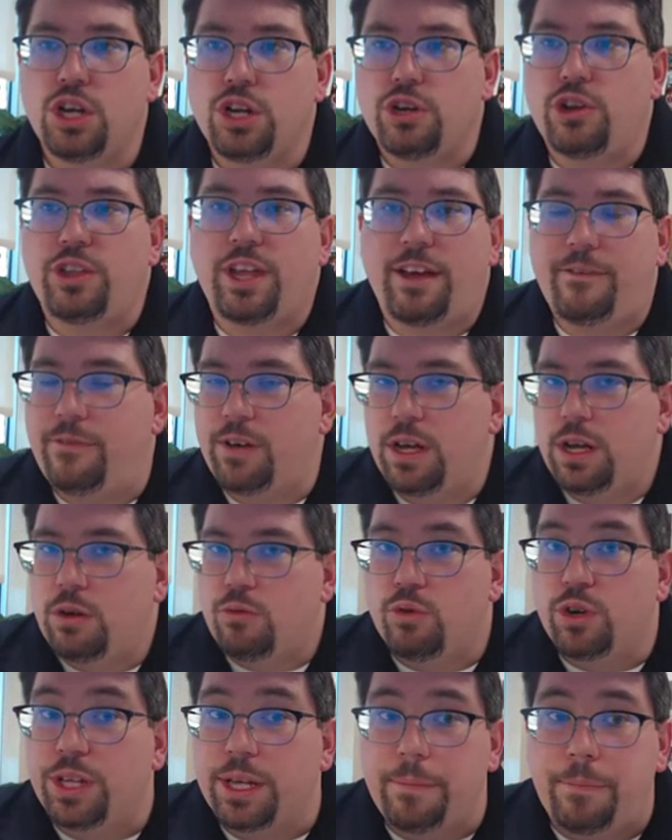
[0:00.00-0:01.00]
Do they have
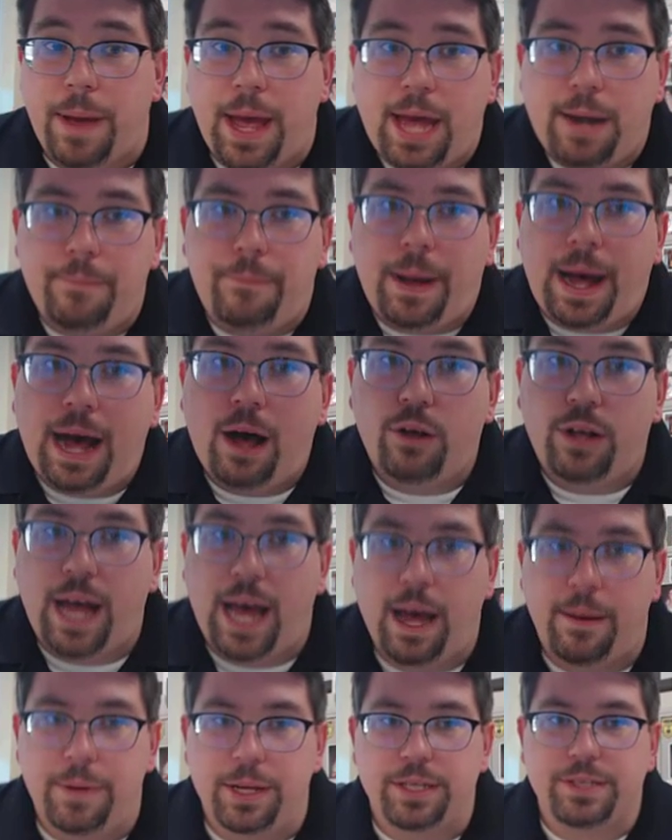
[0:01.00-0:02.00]
really bad bowel
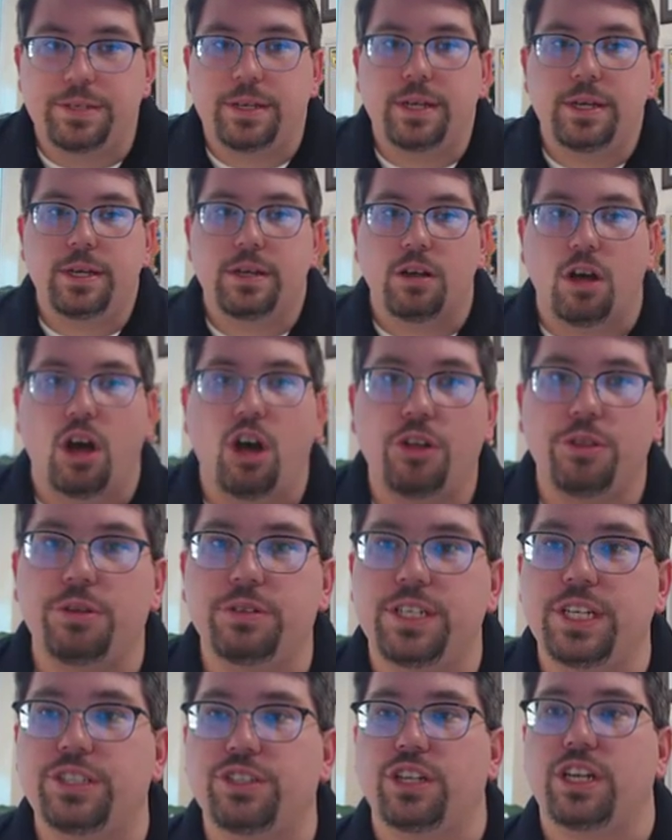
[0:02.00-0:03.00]
habits? All
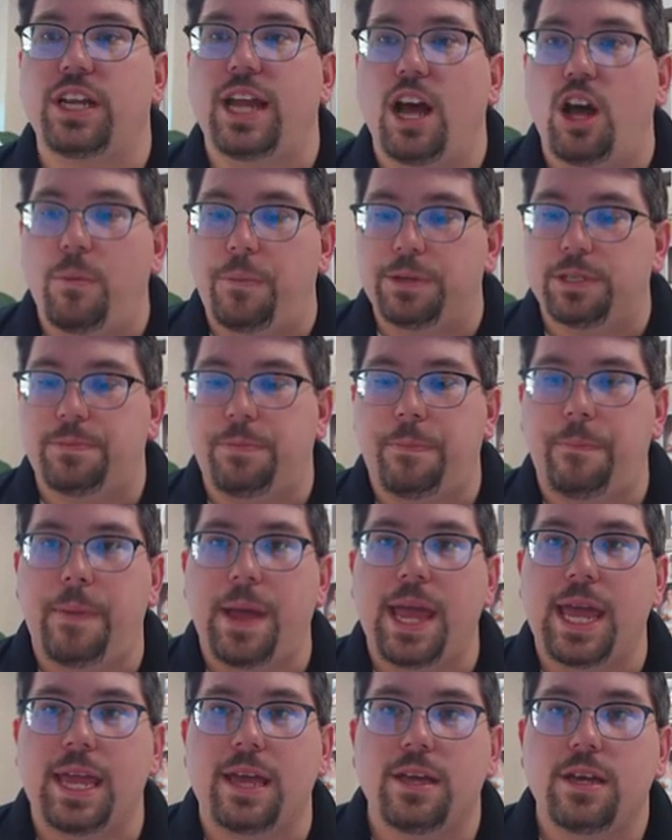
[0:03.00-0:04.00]
those things are going to help us
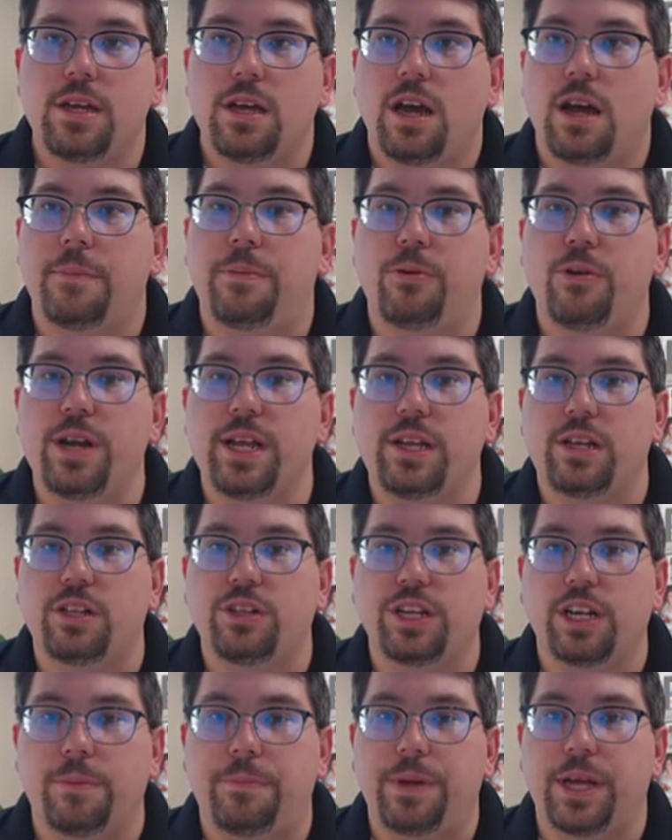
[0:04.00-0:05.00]
paint a pretty
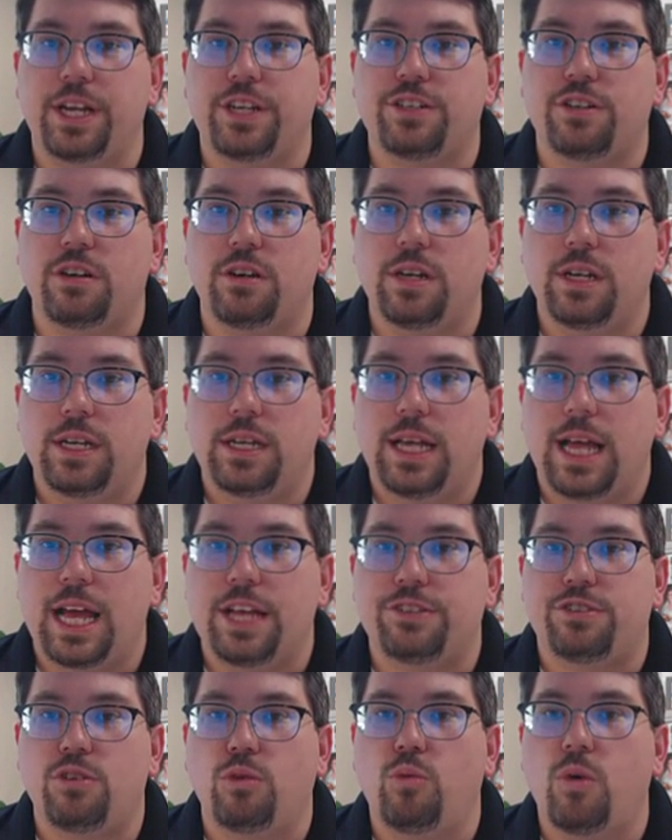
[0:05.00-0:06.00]
clear picture
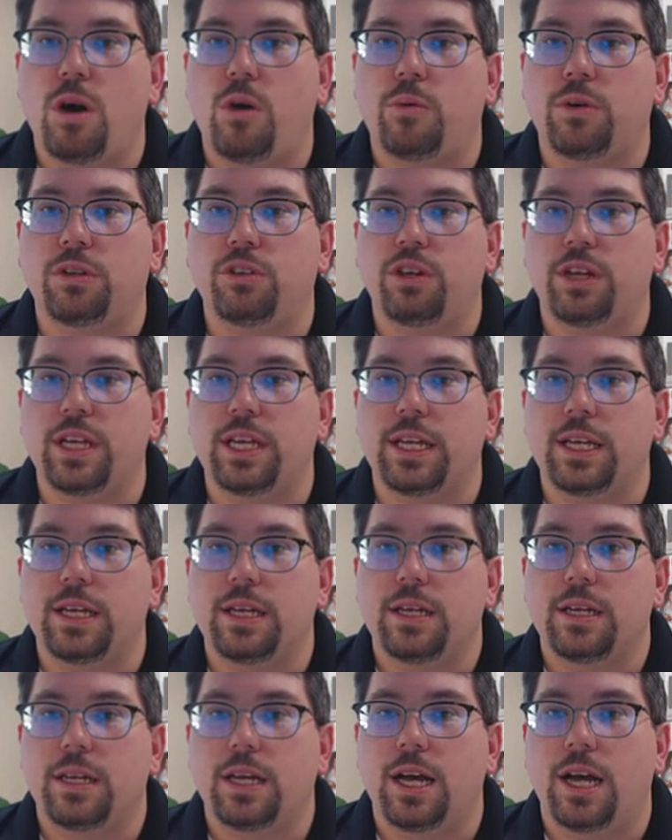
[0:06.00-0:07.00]
as to what we're looking
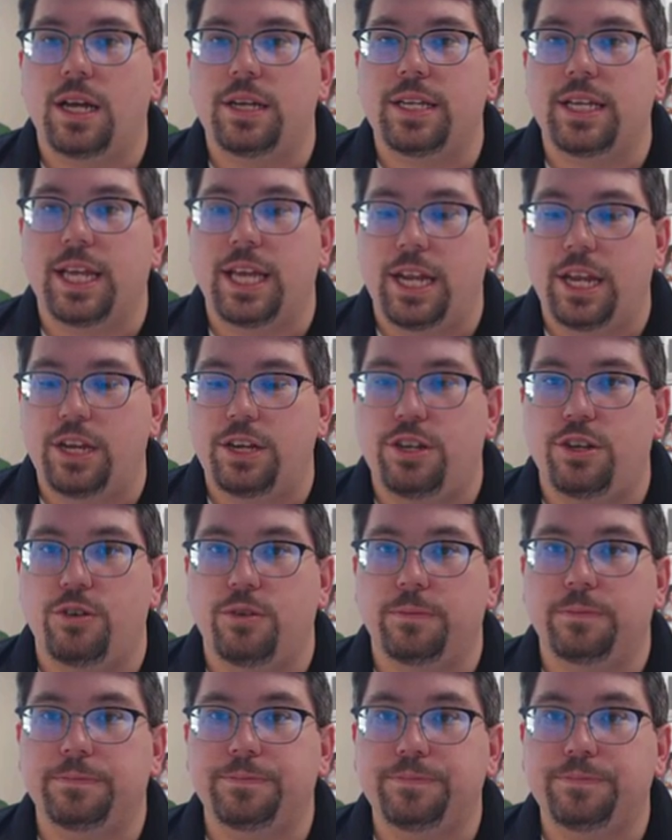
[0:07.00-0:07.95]
uh, to get into.